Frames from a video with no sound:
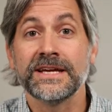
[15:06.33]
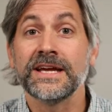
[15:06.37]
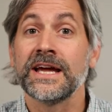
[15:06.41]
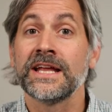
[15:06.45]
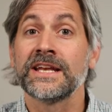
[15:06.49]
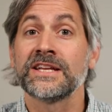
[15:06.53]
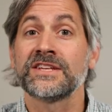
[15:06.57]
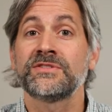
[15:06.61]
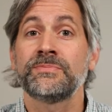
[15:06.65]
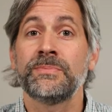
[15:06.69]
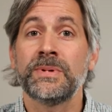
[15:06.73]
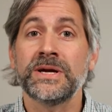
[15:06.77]

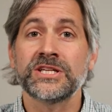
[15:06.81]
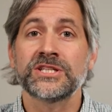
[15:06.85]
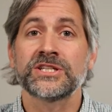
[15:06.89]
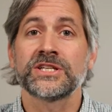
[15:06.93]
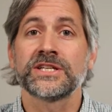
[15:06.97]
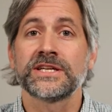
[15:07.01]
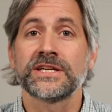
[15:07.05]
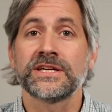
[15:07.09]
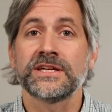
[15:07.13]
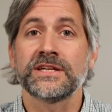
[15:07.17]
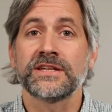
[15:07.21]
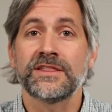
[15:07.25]
And
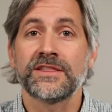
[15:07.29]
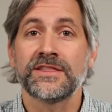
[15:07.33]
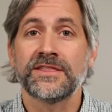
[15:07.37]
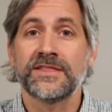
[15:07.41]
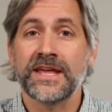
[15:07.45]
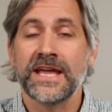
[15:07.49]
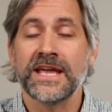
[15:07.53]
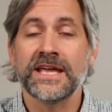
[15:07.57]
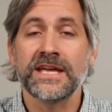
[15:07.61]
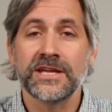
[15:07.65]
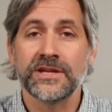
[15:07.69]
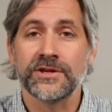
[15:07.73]
especially
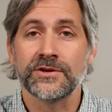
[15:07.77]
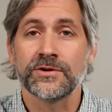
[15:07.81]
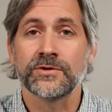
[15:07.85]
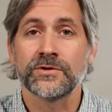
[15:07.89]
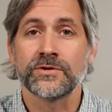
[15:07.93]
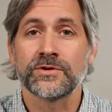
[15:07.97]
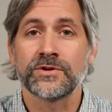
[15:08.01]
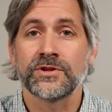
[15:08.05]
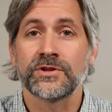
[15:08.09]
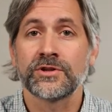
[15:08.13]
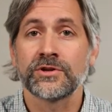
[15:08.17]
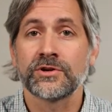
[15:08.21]
thank
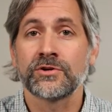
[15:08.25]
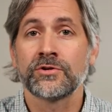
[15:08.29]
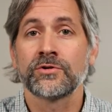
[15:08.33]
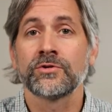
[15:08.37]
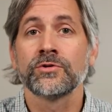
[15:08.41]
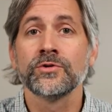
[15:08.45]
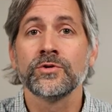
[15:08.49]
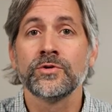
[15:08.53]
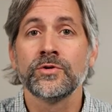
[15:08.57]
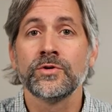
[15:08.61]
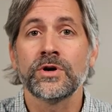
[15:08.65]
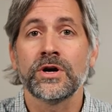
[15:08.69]
you to the
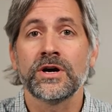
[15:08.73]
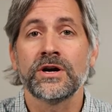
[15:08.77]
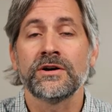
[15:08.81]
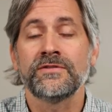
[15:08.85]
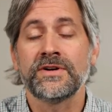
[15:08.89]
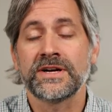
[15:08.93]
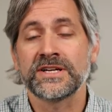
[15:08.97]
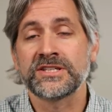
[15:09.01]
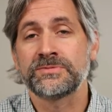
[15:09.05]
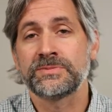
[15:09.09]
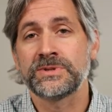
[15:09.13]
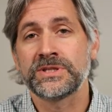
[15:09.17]
crew
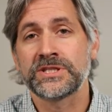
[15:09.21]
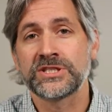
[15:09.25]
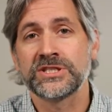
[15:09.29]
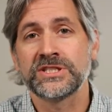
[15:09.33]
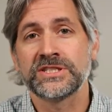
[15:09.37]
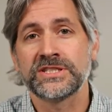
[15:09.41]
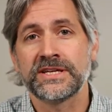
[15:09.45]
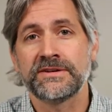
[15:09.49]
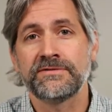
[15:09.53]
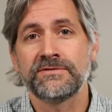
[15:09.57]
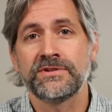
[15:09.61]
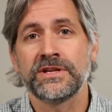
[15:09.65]
of
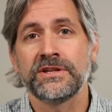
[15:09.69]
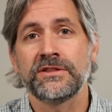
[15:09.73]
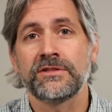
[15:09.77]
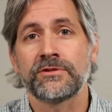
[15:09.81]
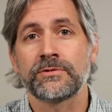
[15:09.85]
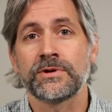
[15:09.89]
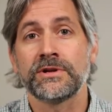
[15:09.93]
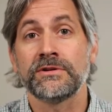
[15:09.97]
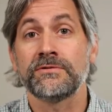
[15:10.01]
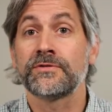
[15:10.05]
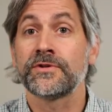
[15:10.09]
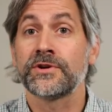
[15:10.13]
Expedition
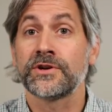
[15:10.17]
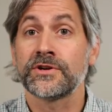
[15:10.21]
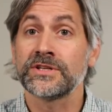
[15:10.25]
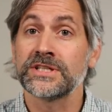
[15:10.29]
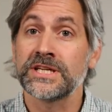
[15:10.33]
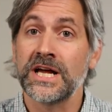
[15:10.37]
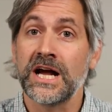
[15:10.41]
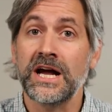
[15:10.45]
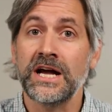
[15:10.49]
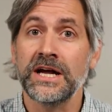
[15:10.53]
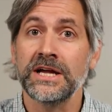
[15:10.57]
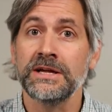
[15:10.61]
73 for your
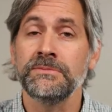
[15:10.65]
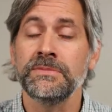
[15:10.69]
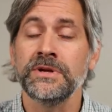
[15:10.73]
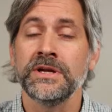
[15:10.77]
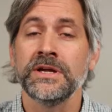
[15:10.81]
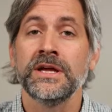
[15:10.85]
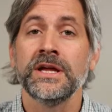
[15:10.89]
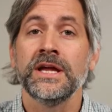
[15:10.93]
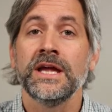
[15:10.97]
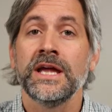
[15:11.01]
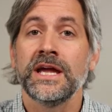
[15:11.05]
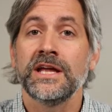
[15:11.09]

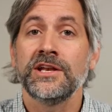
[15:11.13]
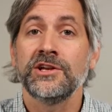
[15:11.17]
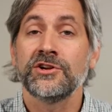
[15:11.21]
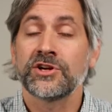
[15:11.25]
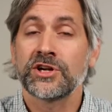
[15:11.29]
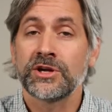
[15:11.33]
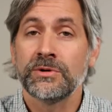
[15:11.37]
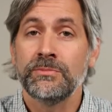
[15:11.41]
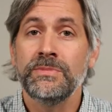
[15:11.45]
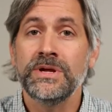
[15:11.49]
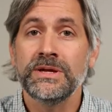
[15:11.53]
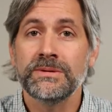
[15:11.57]
time and
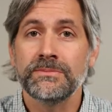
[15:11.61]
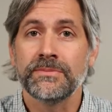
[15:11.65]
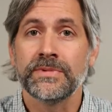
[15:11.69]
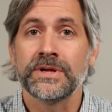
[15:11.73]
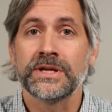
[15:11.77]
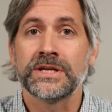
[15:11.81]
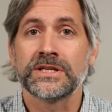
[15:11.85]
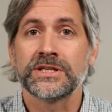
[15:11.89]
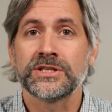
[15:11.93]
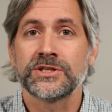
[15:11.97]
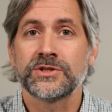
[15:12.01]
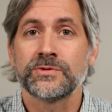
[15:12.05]
your
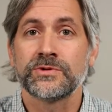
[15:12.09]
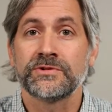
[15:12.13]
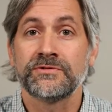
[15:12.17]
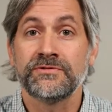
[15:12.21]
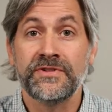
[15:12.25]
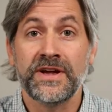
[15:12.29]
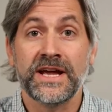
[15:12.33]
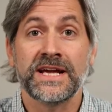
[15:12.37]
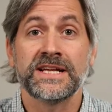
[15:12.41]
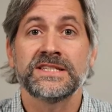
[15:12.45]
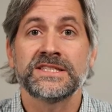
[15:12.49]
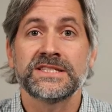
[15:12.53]
commitment to
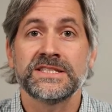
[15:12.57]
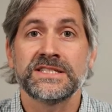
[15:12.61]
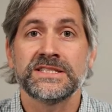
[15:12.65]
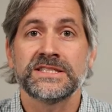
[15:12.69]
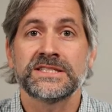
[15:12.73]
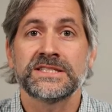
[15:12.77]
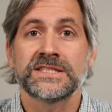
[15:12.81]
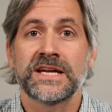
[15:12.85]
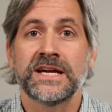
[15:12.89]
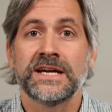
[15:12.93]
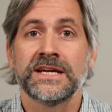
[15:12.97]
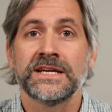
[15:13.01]

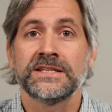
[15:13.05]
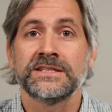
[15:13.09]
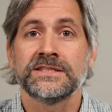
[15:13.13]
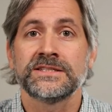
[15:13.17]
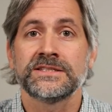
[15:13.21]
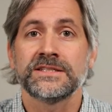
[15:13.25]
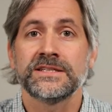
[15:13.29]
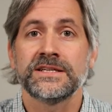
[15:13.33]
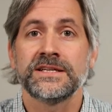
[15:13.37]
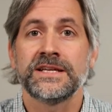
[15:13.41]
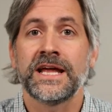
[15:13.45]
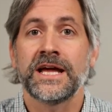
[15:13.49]
advancing
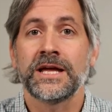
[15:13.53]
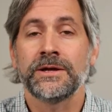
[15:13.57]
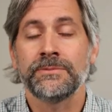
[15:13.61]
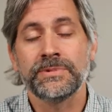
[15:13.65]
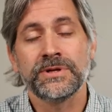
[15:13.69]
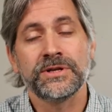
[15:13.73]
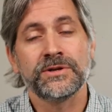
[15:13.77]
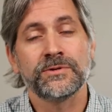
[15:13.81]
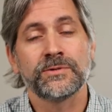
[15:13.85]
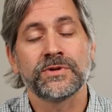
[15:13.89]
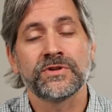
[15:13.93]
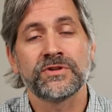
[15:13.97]
science and
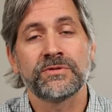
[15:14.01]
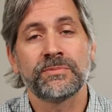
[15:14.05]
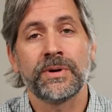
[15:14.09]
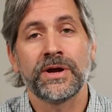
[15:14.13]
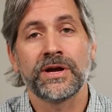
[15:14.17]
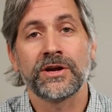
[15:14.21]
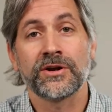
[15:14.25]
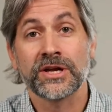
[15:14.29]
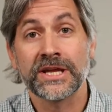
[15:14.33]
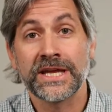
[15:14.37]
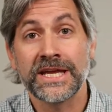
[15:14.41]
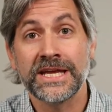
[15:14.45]
helping to
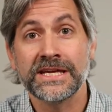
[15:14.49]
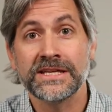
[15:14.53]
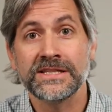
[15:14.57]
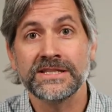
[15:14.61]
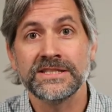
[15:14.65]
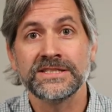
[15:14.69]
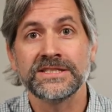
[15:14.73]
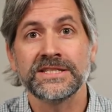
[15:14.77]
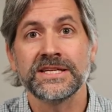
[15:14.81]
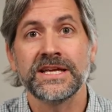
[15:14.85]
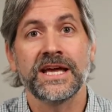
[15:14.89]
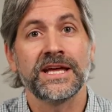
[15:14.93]
inspire
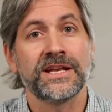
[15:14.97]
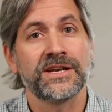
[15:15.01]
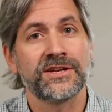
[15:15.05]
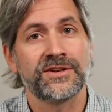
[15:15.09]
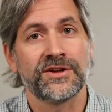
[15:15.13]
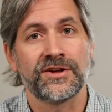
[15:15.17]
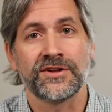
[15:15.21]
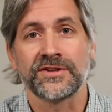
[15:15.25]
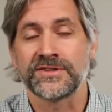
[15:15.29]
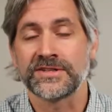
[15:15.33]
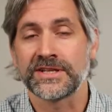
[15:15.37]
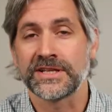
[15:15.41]
kids and
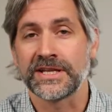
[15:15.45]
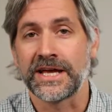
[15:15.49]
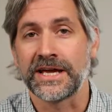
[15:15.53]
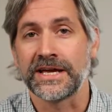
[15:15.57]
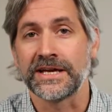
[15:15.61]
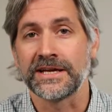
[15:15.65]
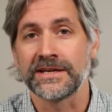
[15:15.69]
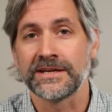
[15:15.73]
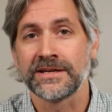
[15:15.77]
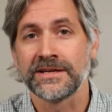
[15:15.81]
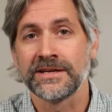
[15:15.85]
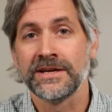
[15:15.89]
adults
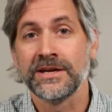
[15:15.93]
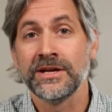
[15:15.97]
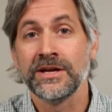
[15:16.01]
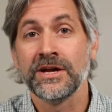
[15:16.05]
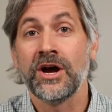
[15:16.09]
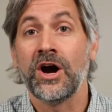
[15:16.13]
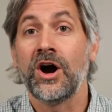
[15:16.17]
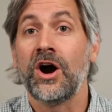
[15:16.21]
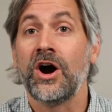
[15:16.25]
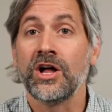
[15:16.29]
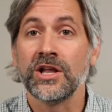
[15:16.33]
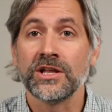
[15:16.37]
alike.
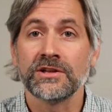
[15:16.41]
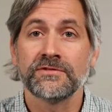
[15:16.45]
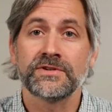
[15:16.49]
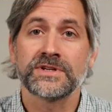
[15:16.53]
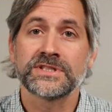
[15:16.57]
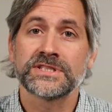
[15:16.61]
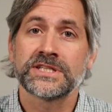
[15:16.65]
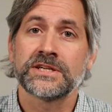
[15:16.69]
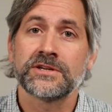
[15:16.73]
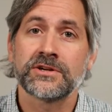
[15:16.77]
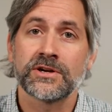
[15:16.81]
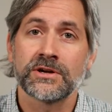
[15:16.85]
All of
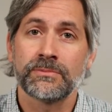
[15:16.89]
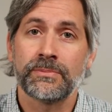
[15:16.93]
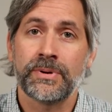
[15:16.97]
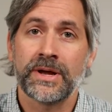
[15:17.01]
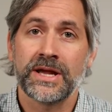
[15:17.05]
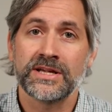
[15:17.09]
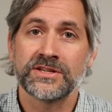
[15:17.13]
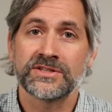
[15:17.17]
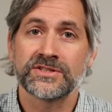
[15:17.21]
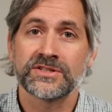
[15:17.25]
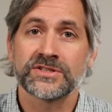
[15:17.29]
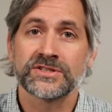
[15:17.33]
us here at
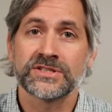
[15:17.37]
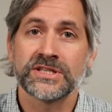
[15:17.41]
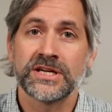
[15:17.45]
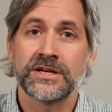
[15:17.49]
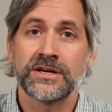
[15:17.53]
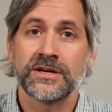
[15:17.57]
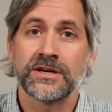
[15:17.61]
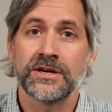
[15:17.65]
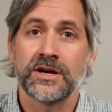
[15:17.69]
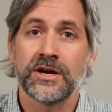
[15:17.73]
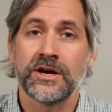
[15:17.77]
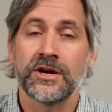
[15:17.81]
Pacer
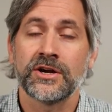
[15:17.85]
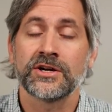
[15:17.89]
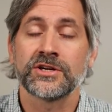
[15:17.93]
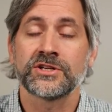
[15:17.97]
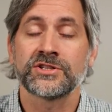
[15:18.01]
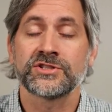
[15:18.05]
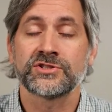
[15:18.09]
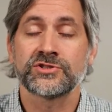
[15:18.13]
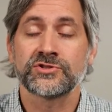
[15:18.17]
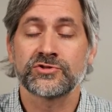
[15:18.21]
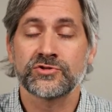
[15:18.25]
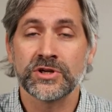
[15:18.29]
Center are
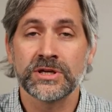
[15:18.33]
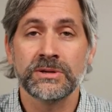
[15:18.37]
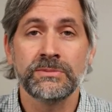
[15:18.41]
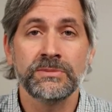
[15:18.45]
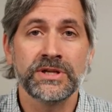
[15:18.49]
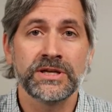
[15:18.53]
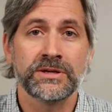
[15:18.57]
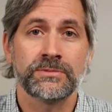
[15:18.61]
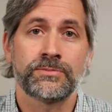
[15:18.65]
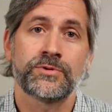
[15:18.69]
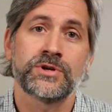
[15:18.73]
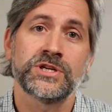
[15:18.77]

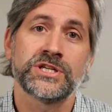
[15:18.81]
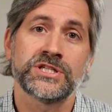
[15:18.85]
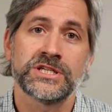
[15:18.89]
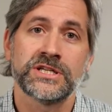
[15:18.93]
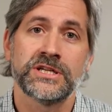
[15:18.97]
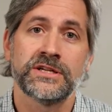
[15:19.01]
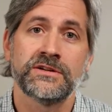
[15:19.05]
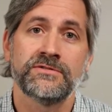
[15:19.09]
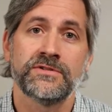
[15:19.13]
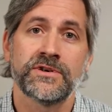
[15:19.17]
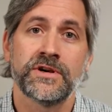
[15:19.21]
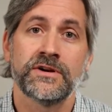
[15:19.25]
extremely
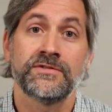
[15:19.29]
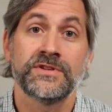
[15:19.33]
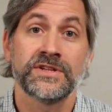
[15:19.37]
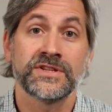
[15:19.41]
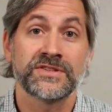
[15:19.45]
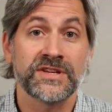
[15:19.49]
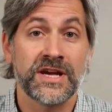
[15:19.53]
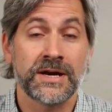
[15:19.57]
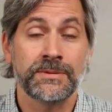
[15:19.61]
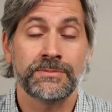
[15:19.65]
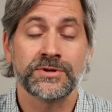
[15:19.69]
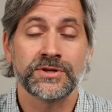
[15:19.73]
appreciative of
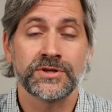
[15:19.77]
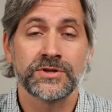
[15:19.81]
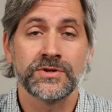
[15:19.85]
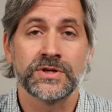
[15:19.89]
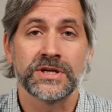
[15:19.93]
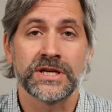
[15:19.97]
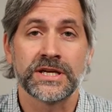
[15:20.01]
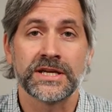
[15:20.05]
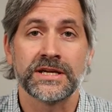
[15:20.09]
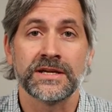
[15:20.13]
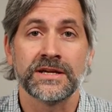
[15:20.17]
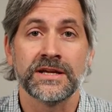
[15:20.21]
this
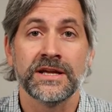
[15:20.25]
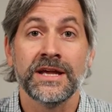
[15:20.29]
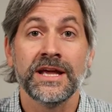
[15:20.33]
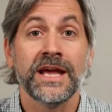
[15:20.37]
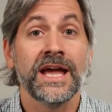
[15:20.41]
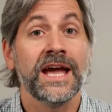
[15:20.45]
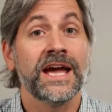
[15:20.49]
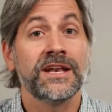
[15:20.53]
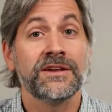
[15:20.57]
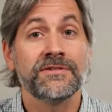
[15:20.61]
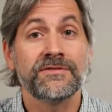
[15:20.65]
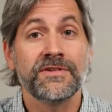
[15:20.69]
opportunity
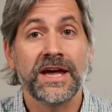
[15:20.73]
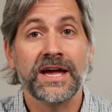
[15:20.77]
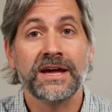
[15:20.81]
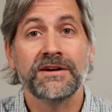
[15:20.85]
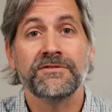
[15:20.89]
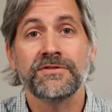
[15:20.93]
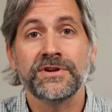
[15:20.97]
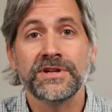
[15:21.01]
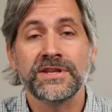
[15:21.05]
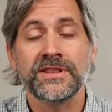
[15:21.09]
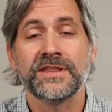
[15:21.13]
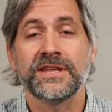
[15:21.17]
and of
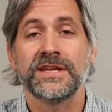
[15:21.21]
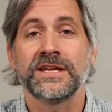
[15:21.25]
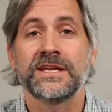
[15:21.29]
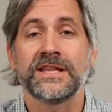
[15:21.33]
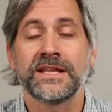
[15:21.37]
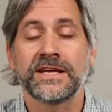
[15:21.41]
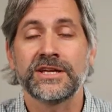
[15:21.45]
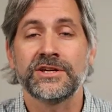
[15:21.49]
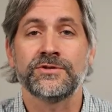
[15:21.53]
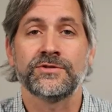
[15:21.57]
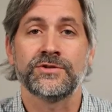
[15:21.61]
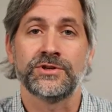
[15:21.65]

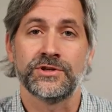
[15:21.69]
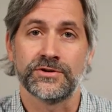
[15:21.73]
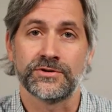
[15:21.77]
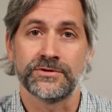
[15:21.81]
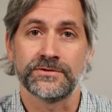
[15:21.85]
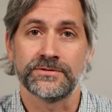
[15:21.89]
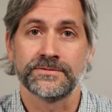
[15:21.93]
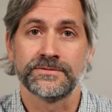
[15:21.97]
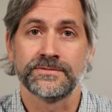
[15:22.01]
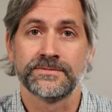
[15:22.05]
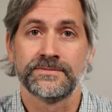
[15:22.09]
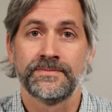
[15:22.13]
everything that you
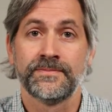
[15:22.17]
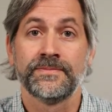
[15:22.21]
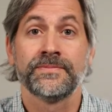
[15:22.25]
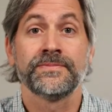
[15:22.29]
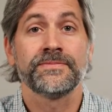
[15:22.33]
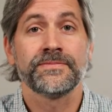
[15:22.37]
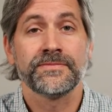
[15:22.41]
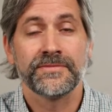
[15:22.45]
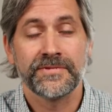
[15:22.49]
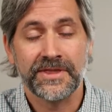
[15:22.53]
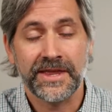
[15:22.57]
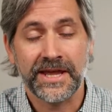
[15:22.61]
do.
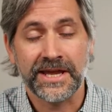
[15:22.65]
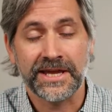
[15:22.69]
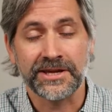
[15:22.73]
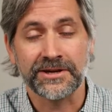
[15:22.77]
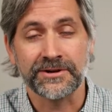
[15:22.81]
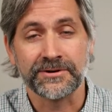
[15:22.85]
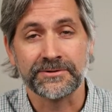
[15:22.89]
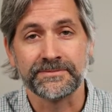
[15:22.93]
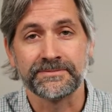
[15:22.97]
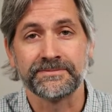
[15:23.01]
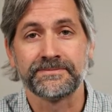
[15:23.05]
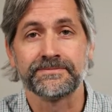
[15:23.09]
Thank
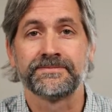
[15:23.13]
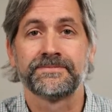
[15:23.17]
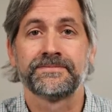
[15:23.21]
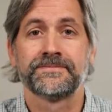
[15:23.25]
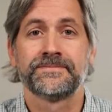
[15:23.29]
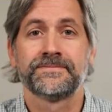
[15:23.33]
you.